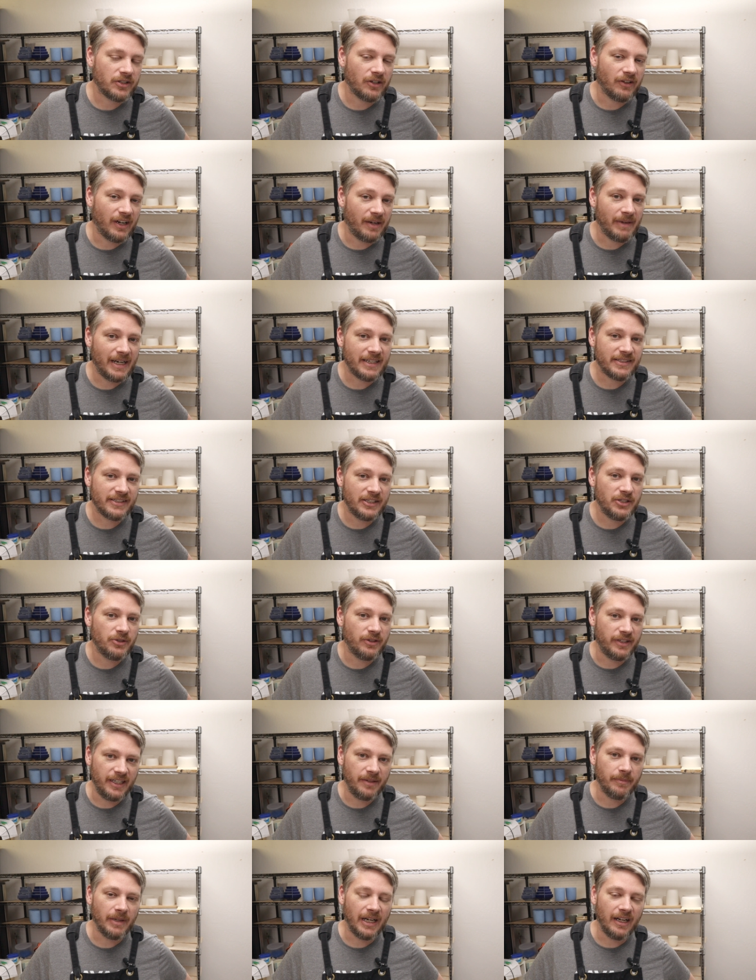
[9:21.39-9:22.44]
So I might send you
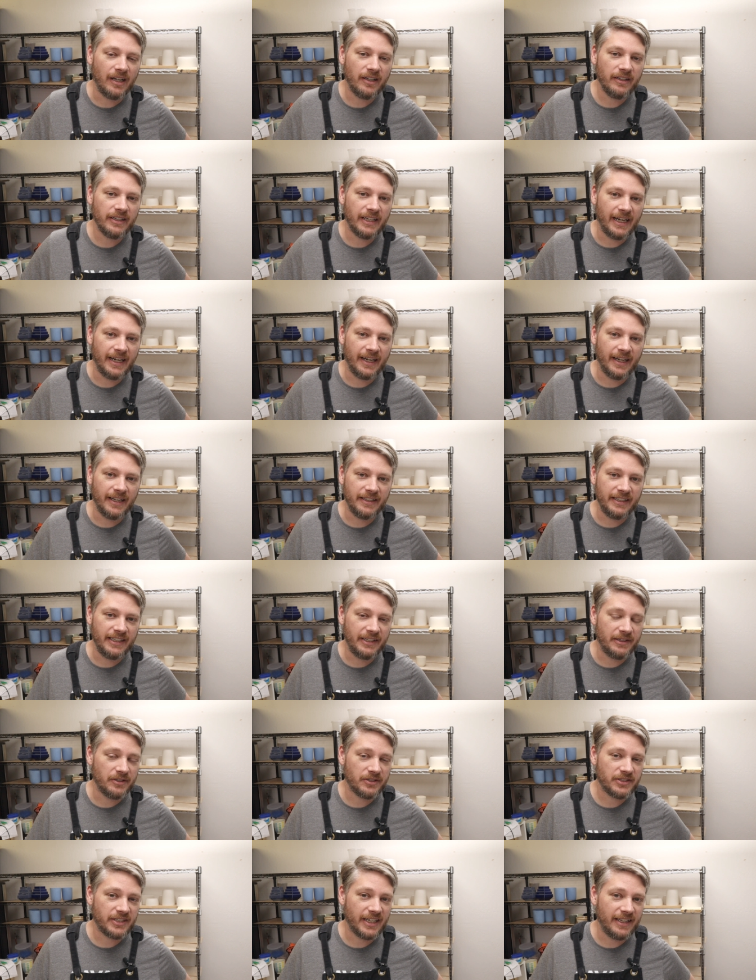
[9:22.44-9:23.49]
an email and
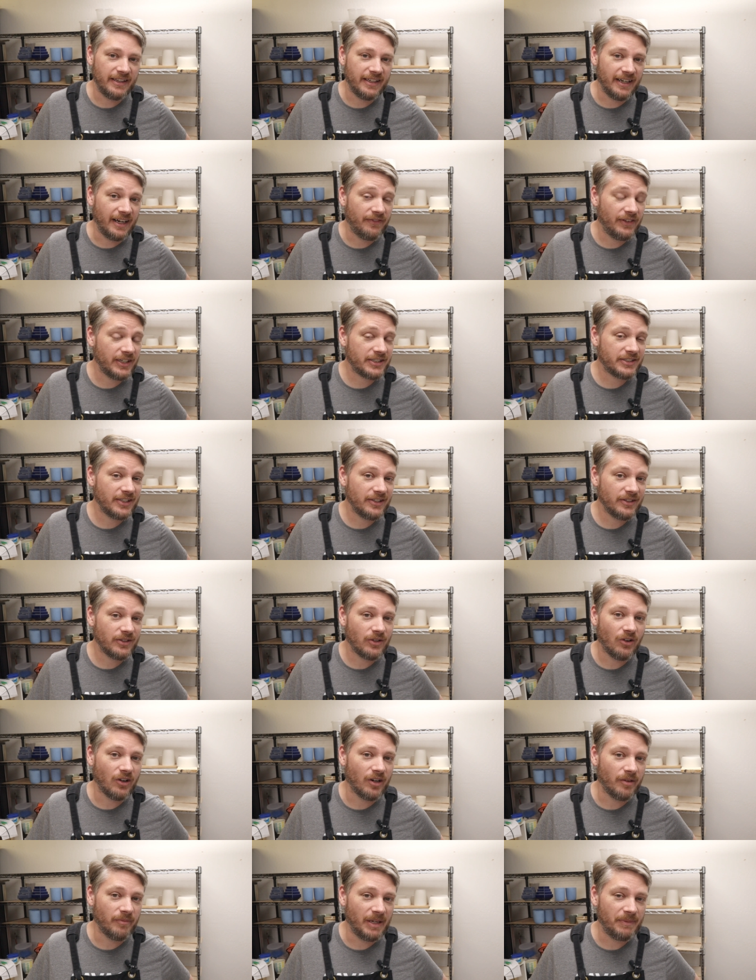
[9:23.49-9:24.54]
either say that I fixed it
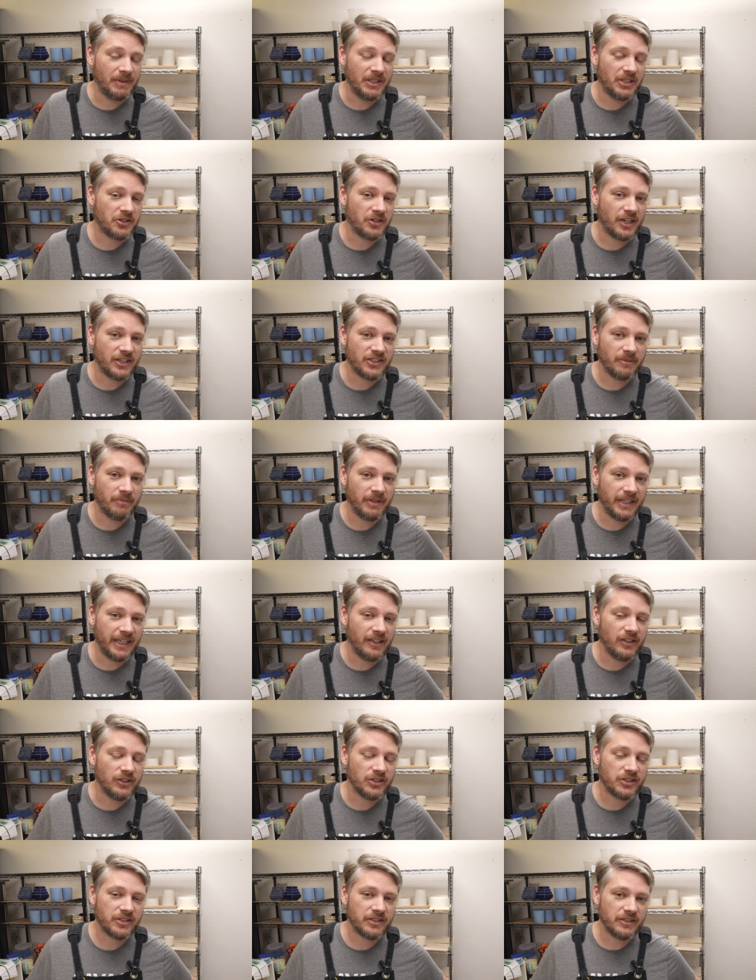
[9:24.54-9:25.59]
or maybe to try something
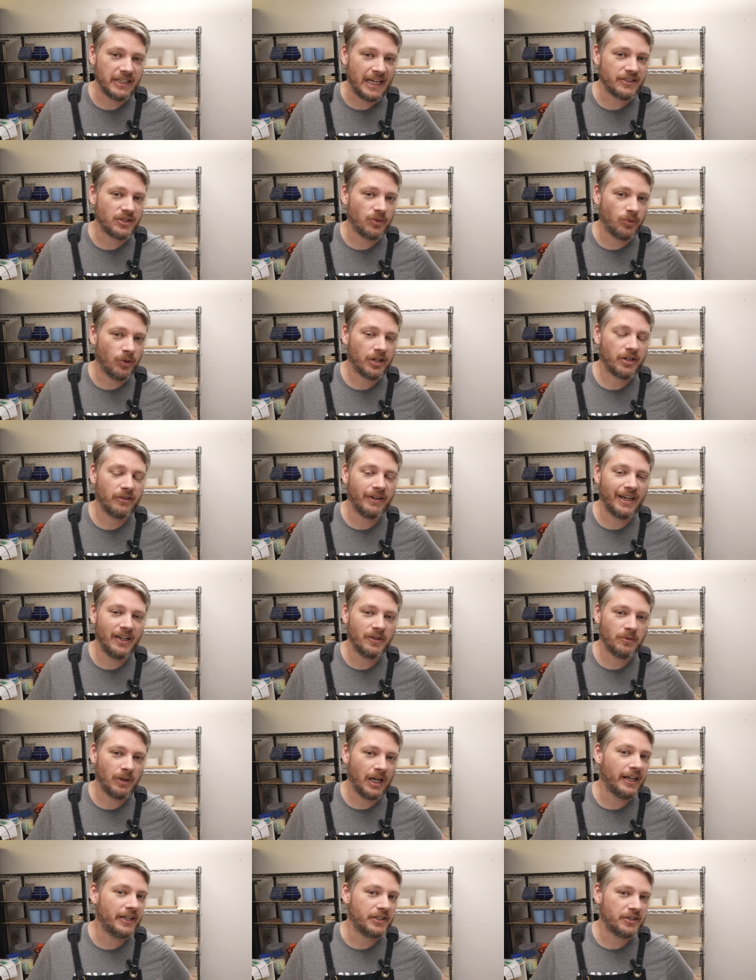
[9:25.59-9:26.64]
else as a workaround
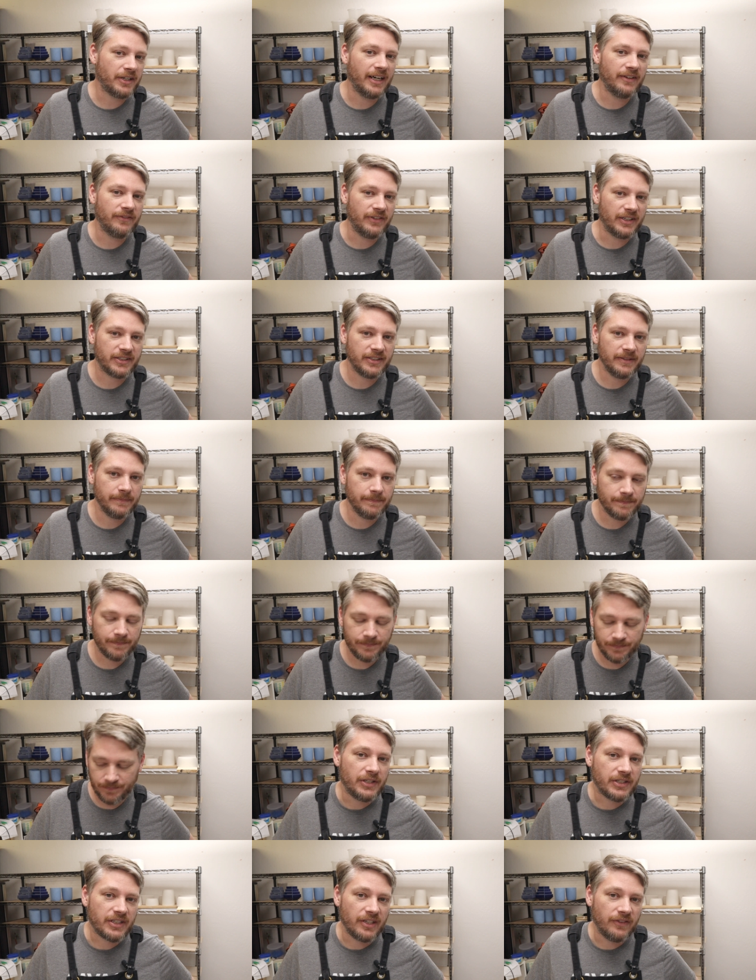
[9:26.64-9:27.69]
while I try and fix it.
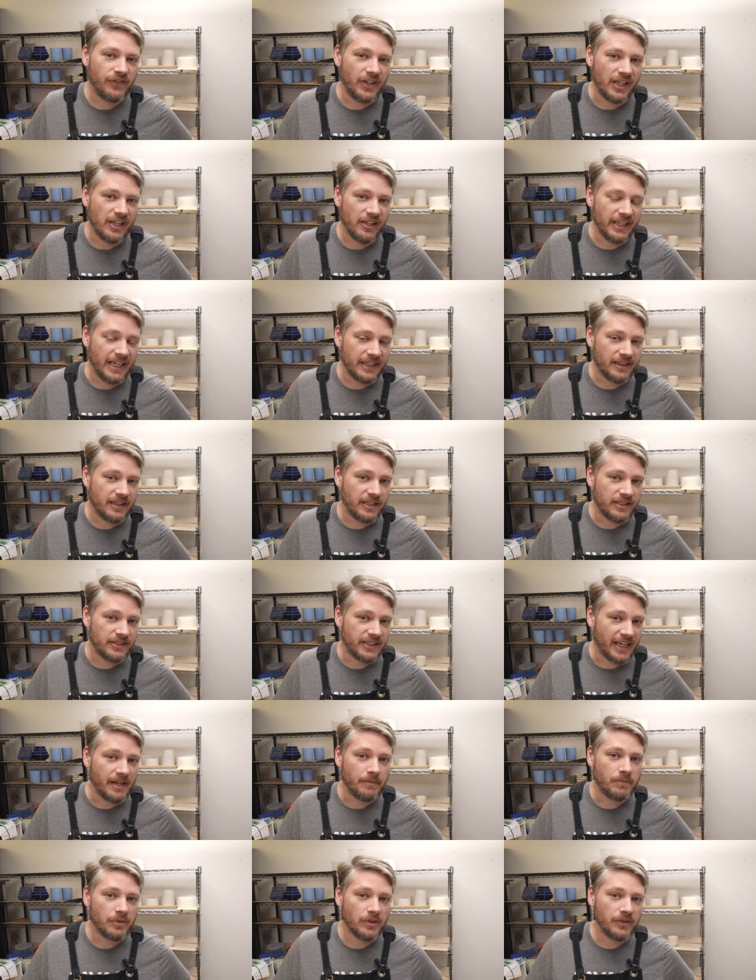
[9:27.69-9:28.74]
This can fail at the
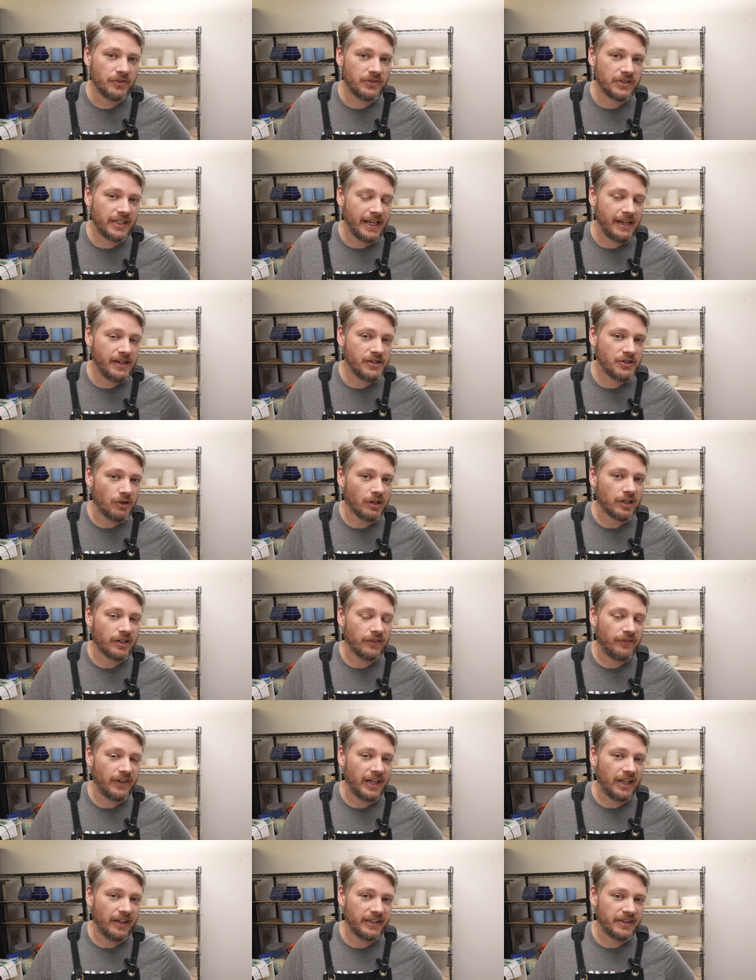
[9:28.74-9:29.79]
design proof stage or it can
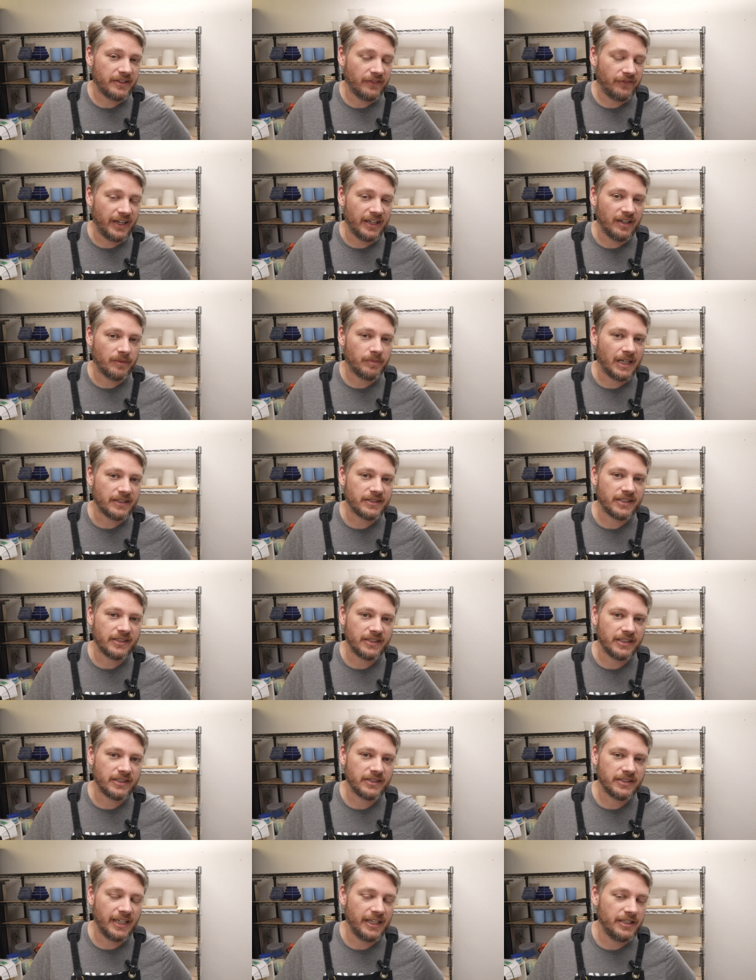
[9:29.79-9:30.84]
fail at the final
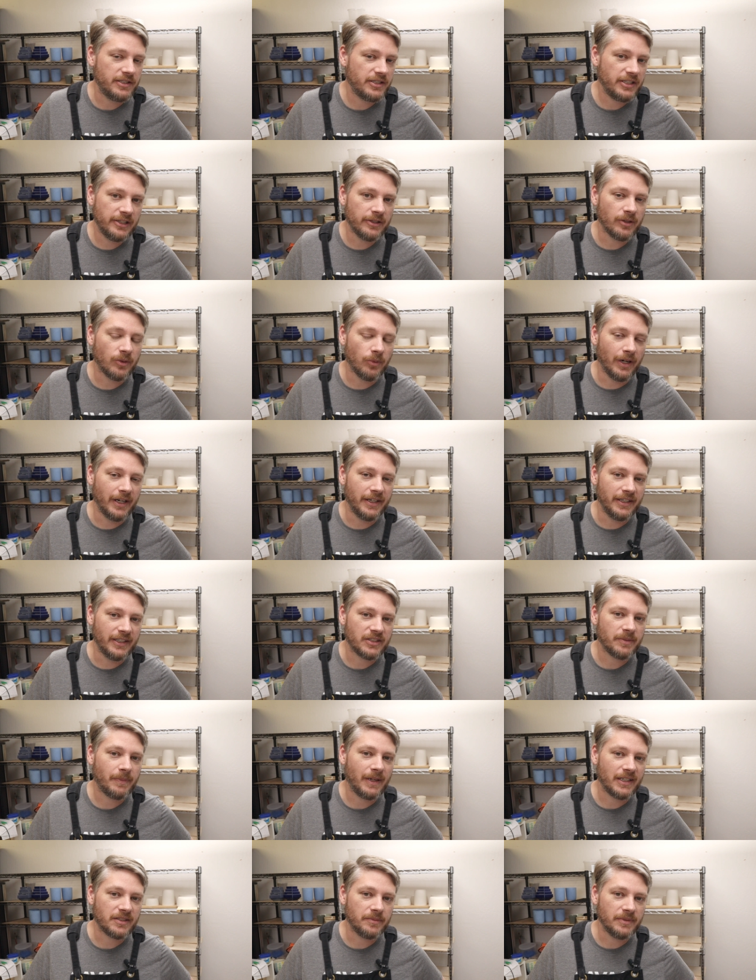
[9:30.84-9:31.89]
processing stage. Either one is
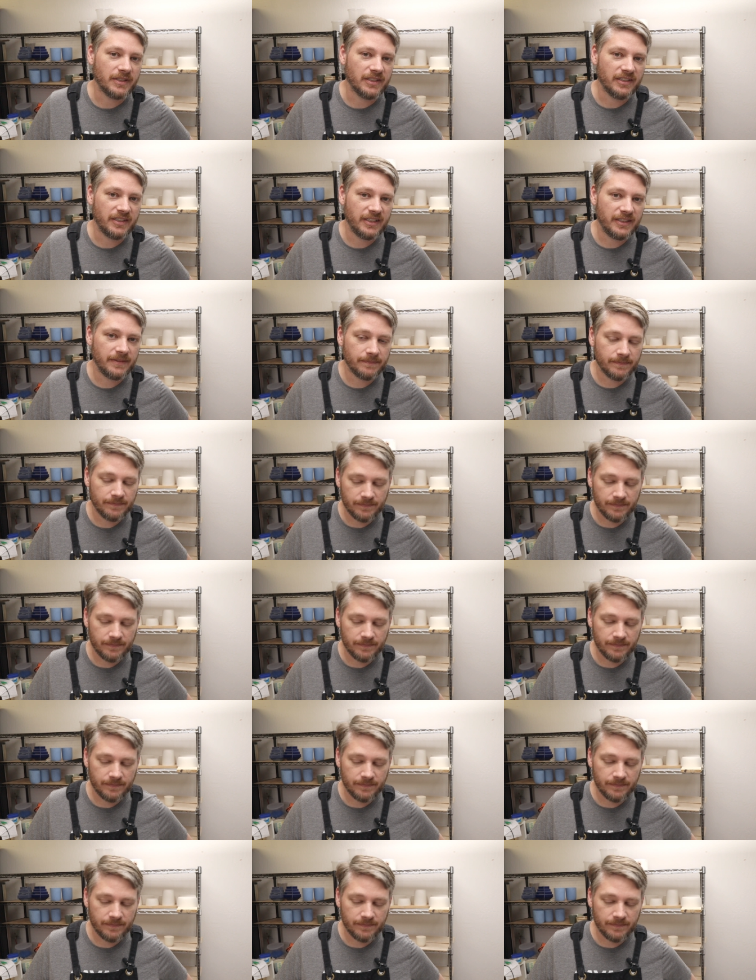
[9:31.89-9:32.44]
a possibility.